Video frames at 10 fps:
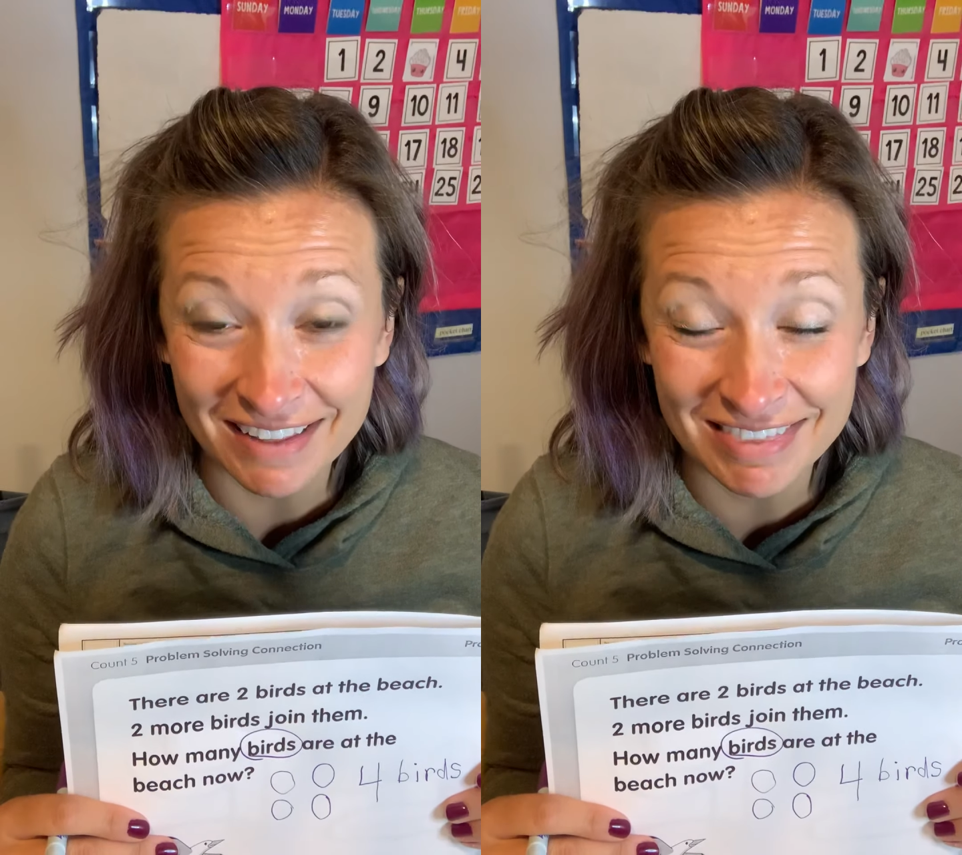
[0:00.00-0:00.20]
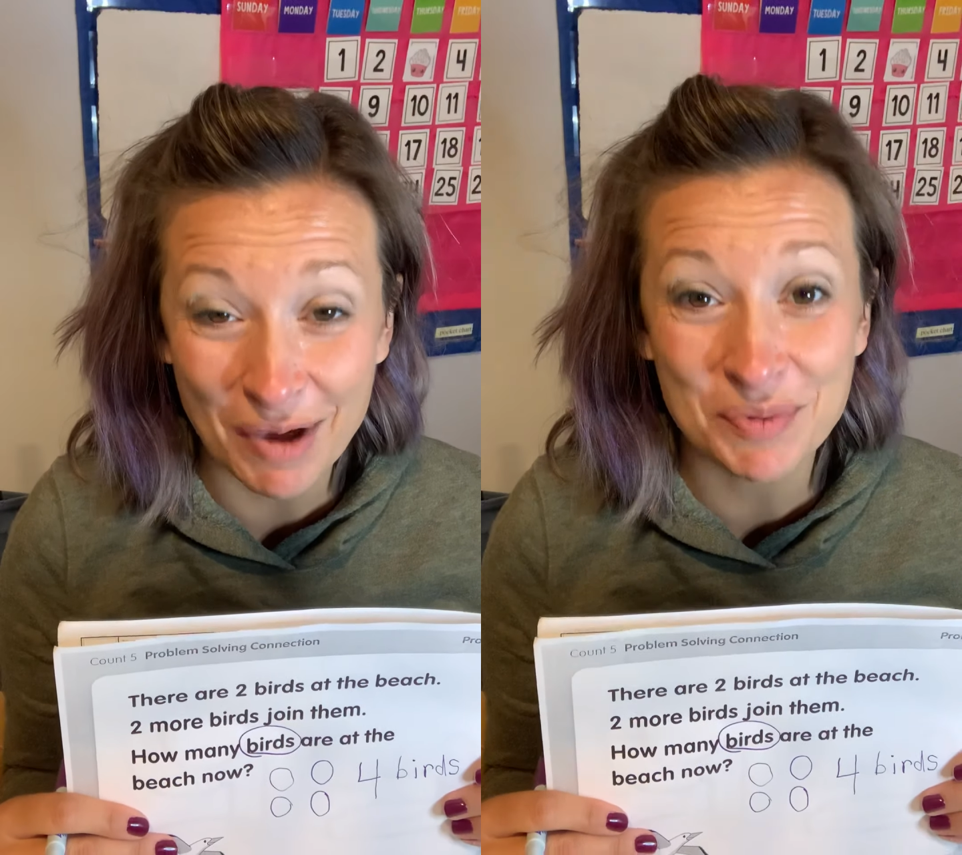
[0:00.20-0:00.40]

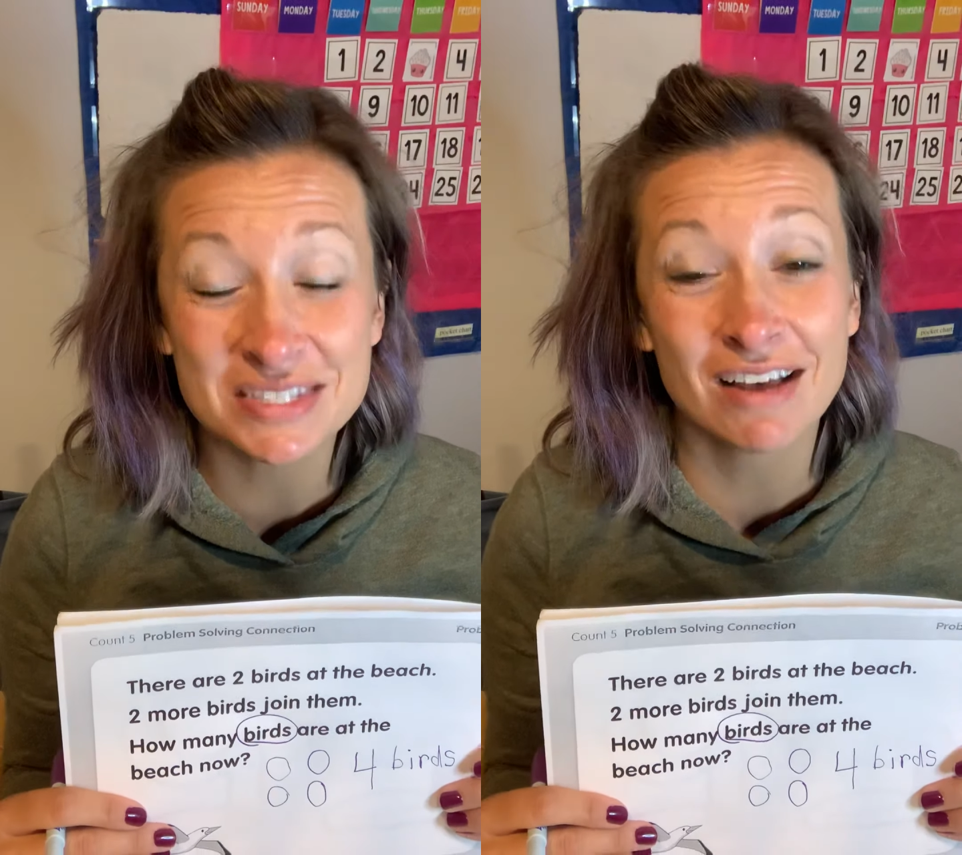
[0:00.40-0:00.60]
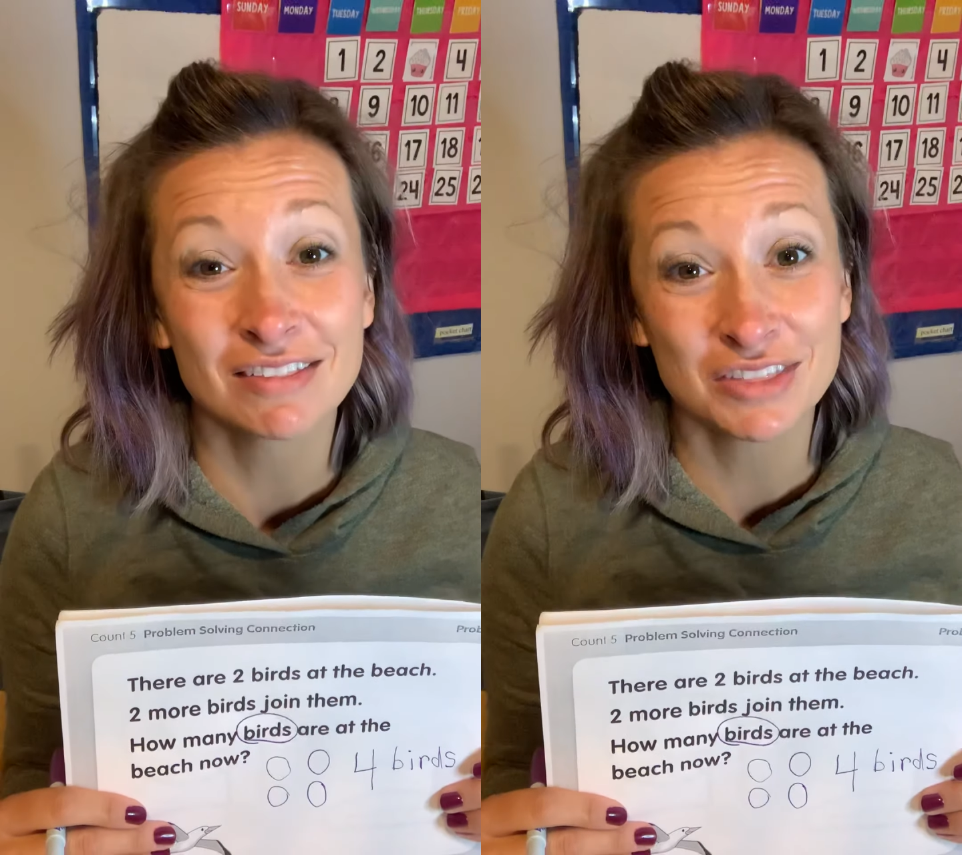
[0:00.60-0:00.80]
That was
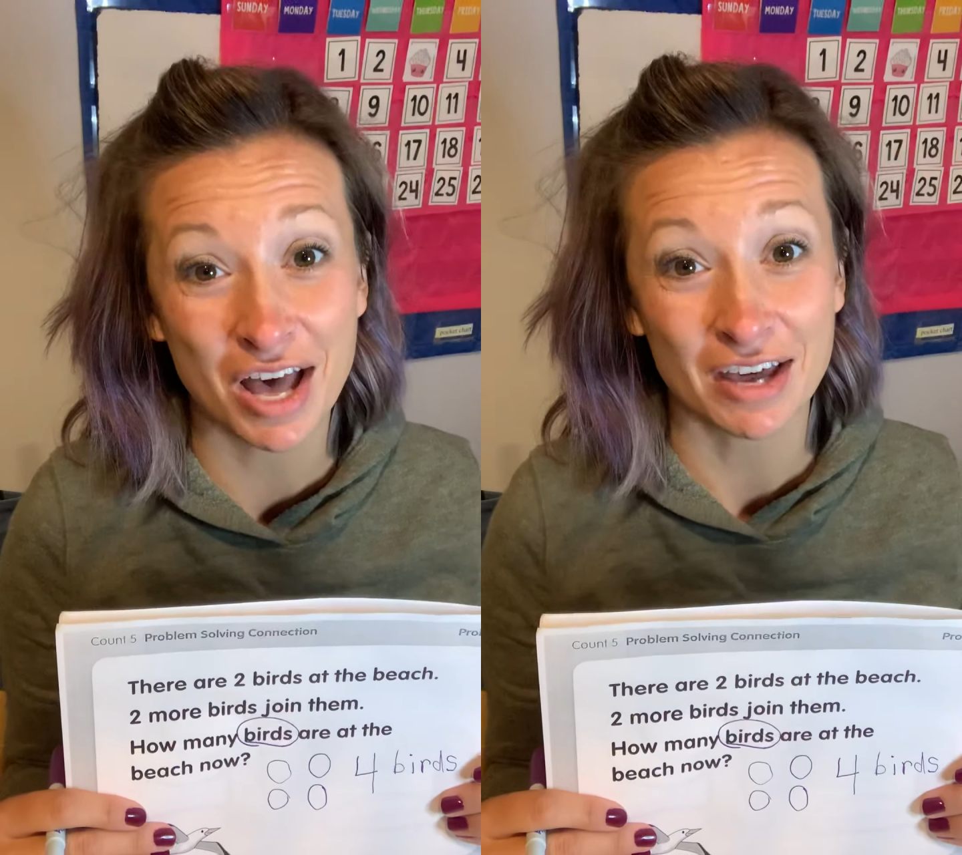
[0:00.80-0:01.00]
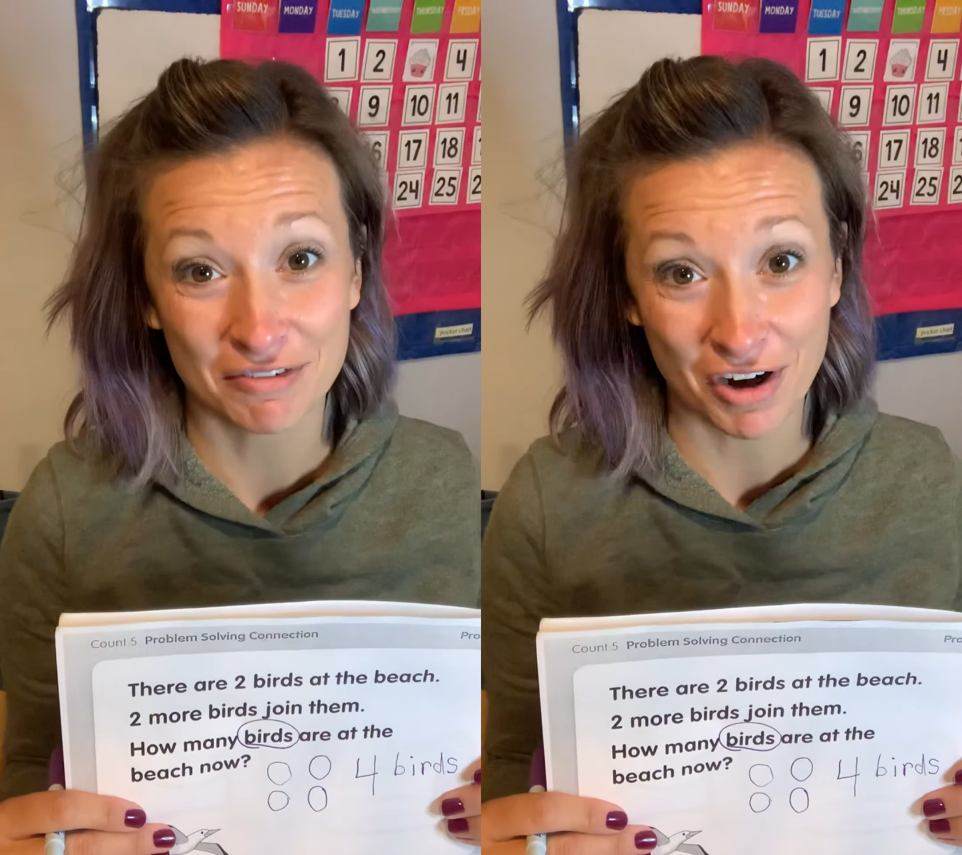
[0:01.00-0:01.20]
a
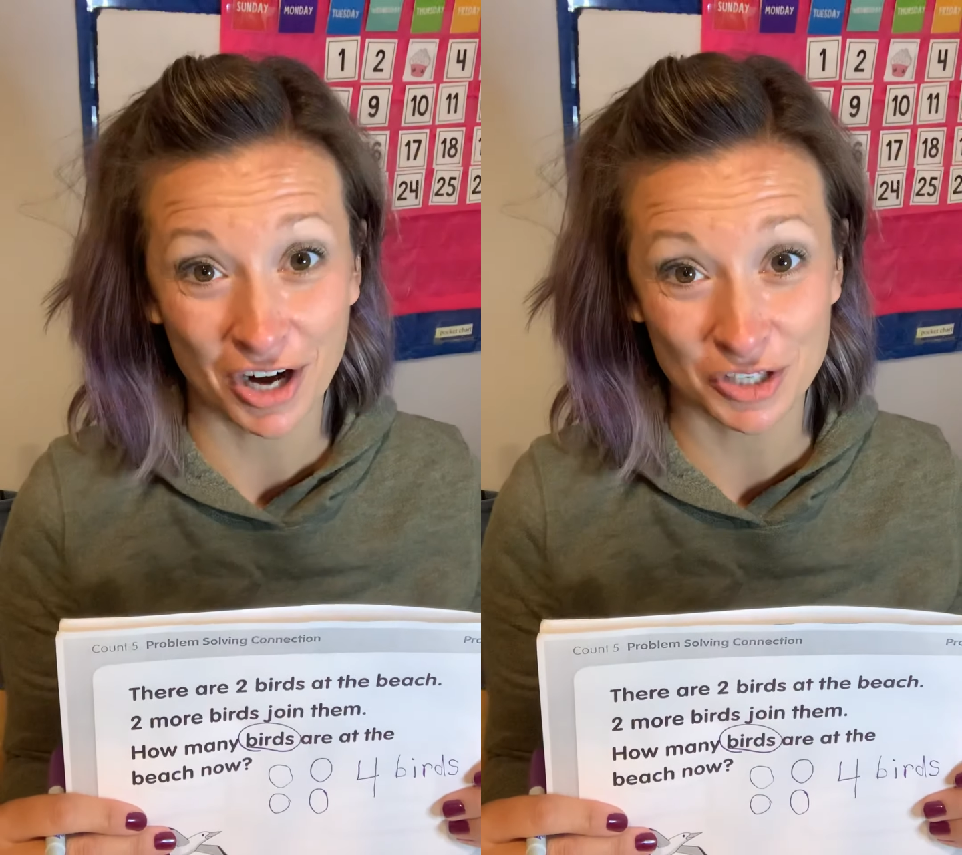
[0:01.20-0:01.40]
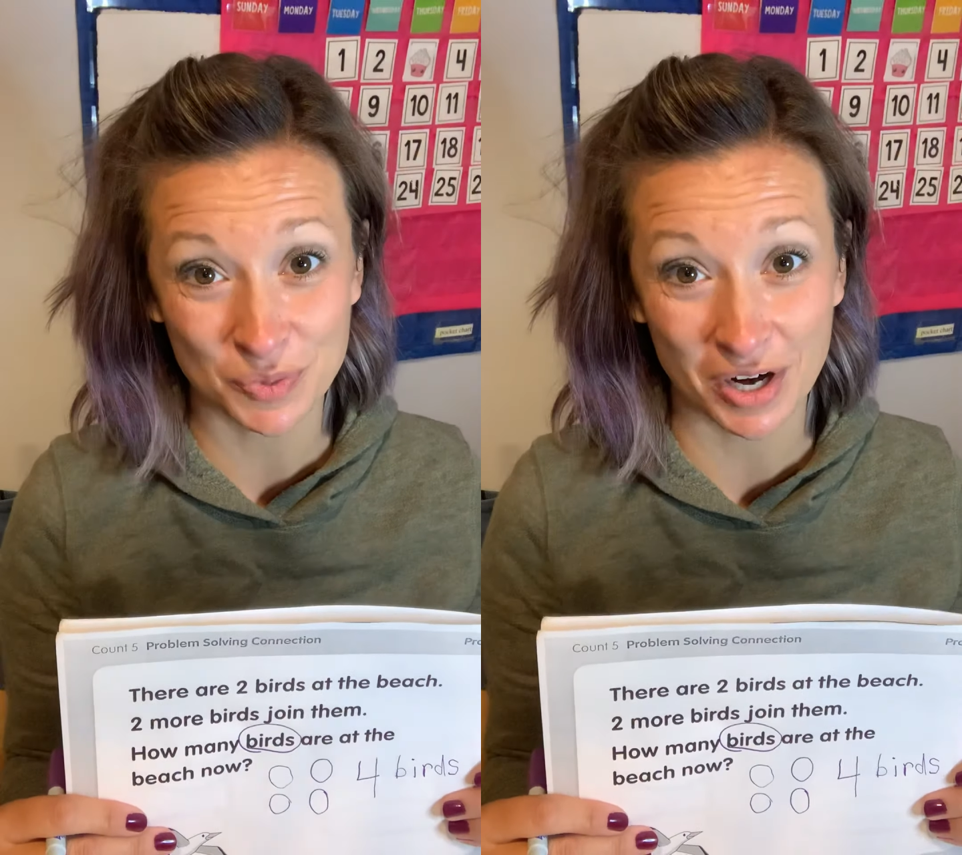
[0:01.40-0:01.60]
lot of
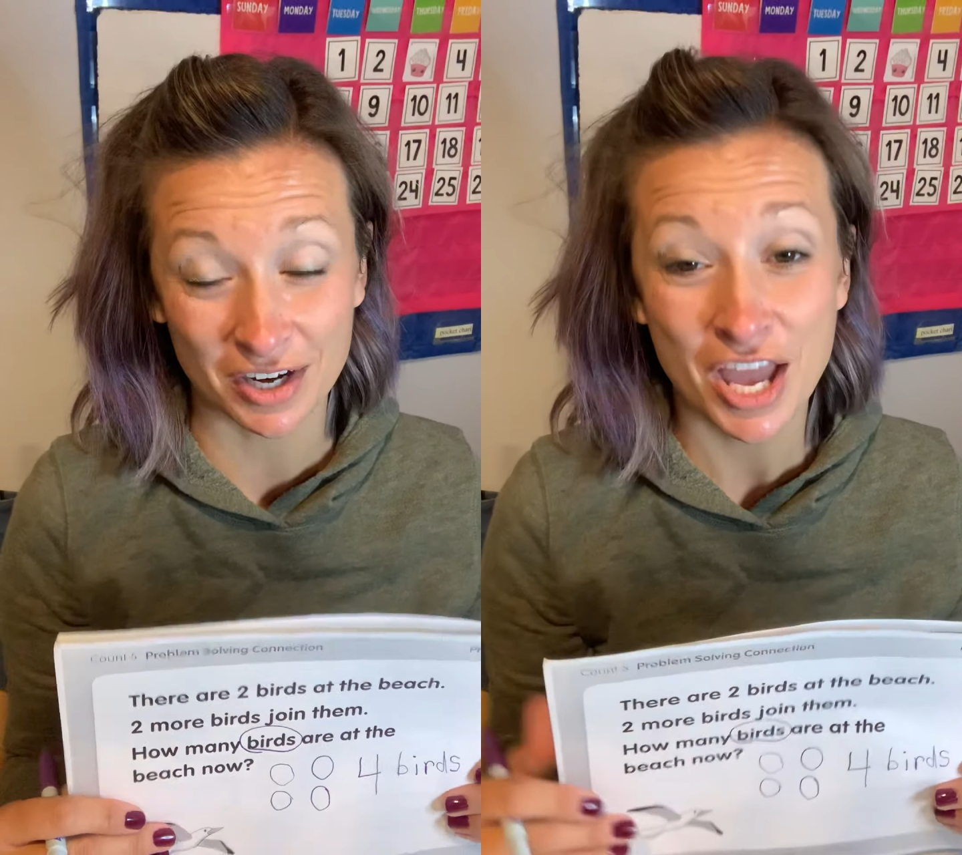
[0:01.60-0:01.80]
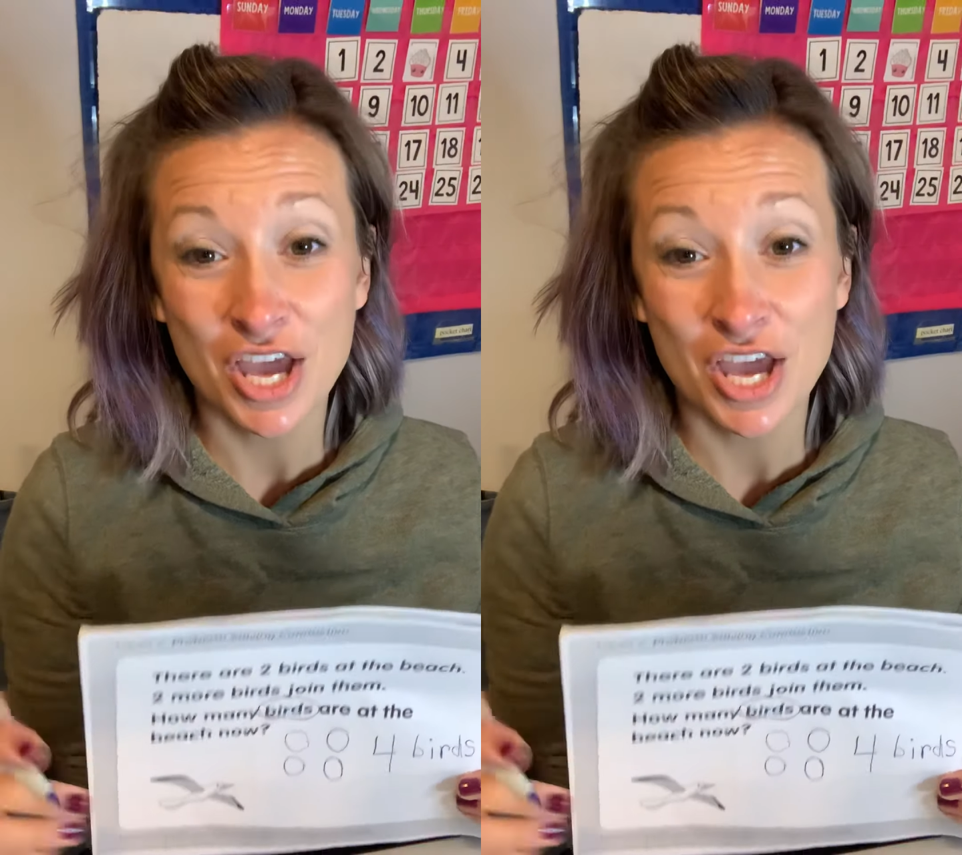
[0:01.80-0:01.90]
hard work.